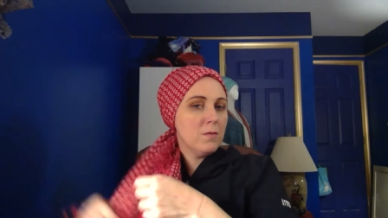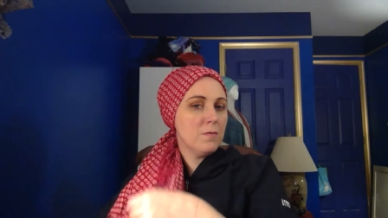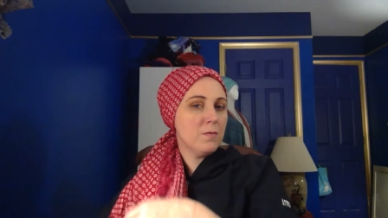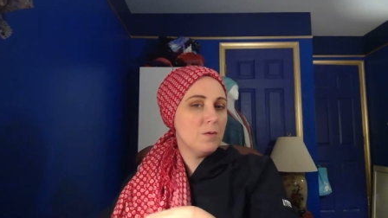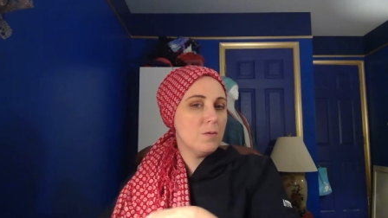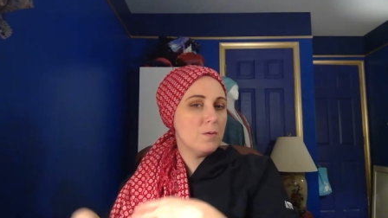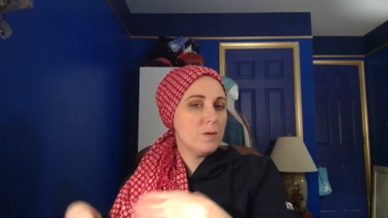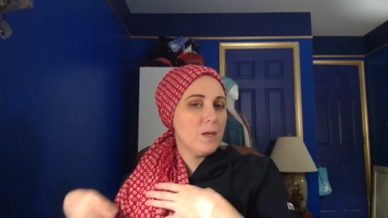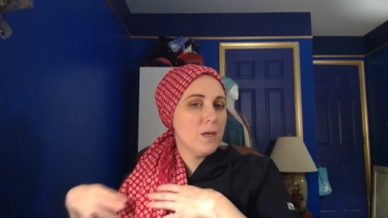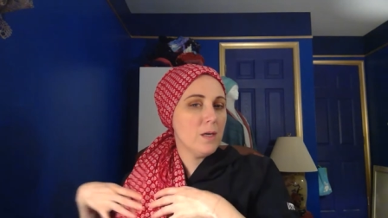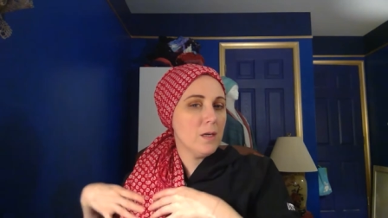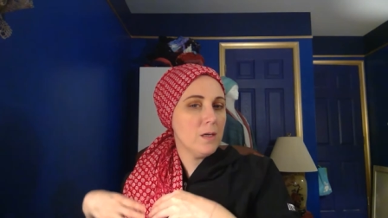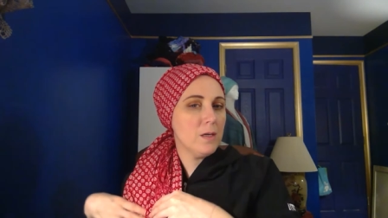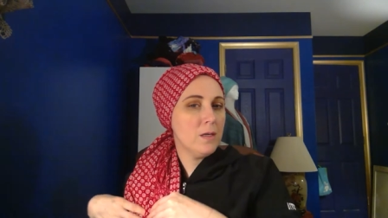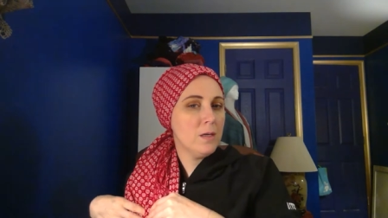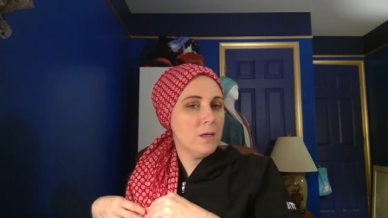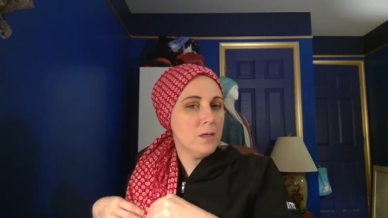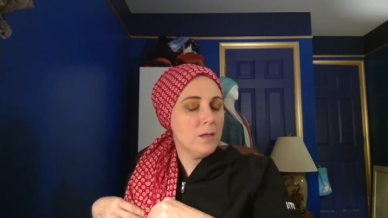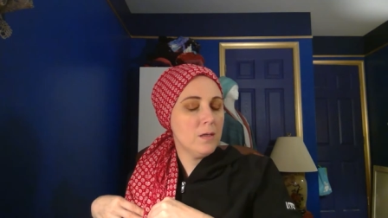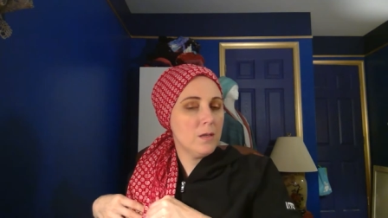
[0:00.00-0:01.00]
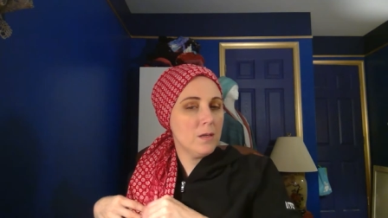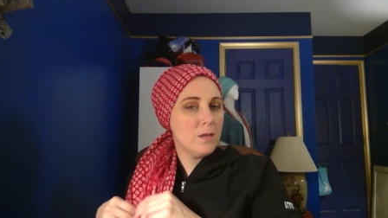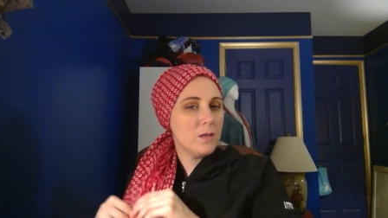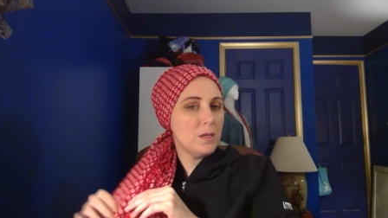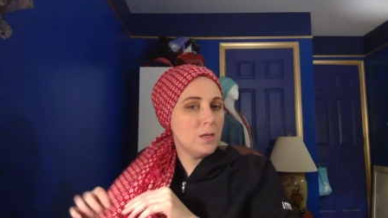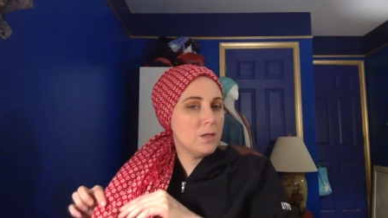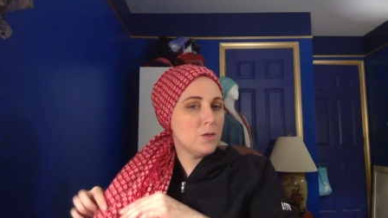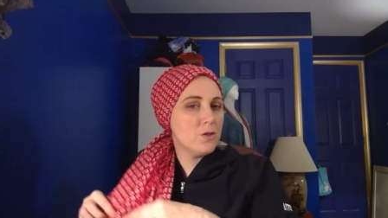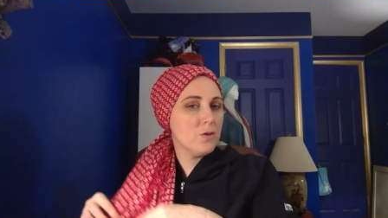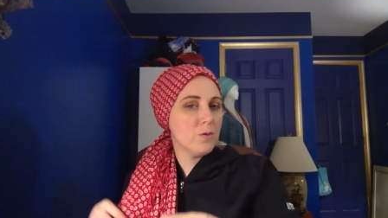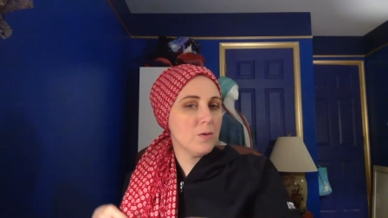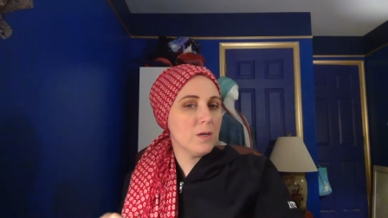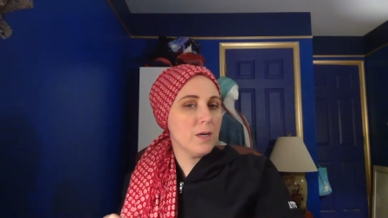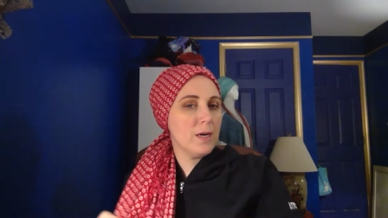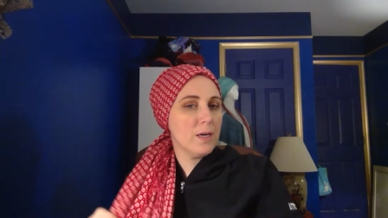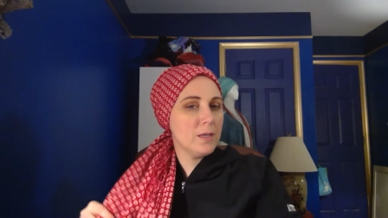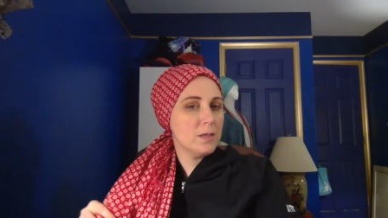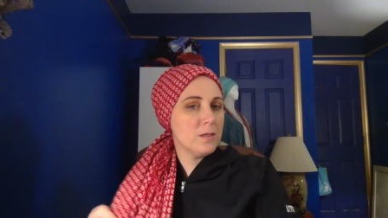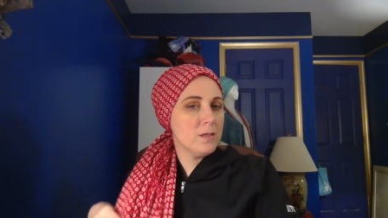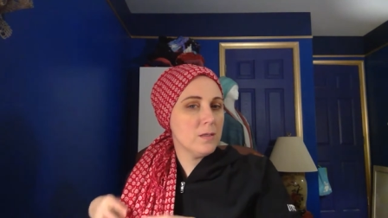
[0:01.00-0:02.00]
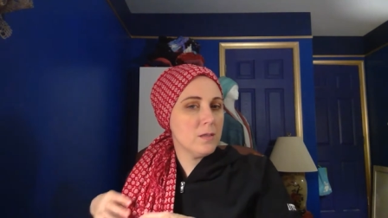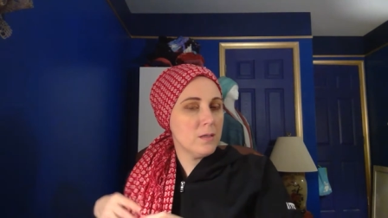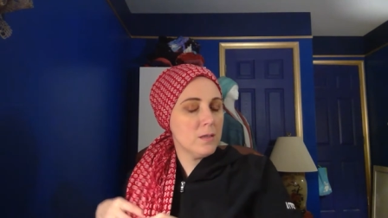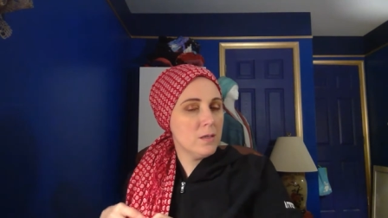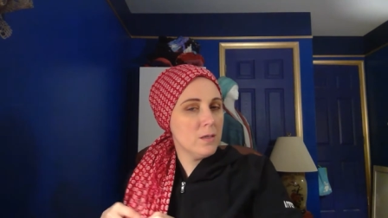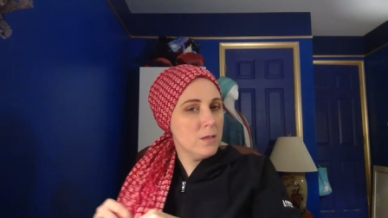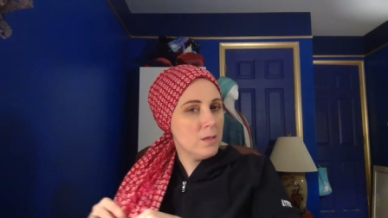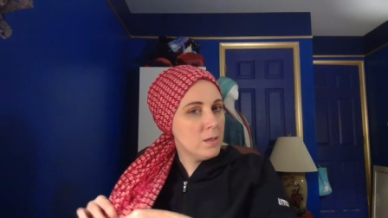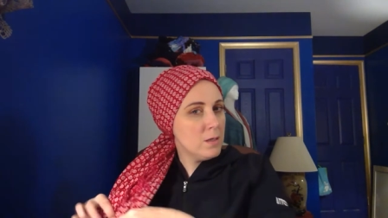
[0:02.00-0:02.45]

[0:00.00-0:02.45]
fold in these short ends.